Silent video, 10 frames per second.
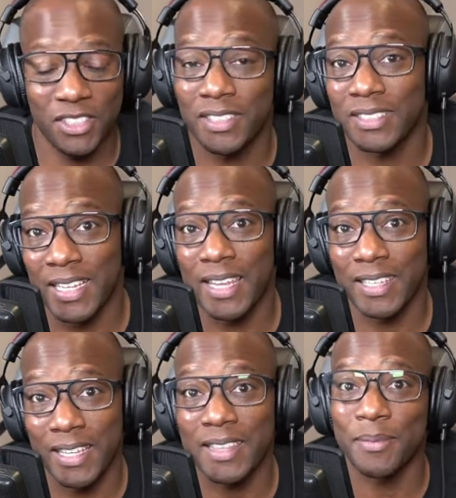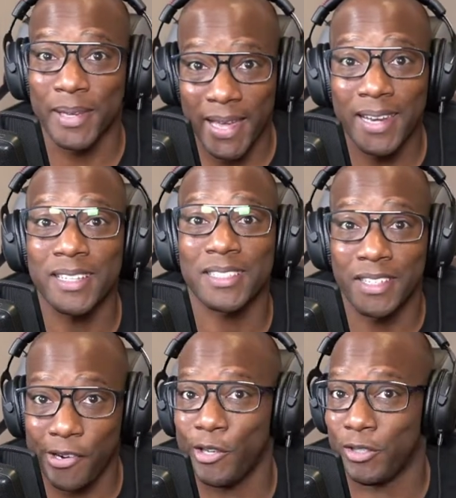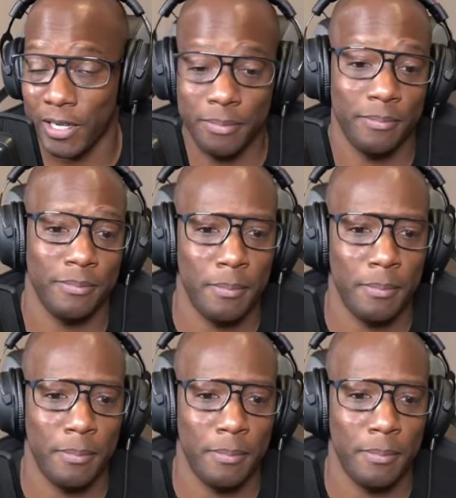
she does not look like the mechanic stereotype.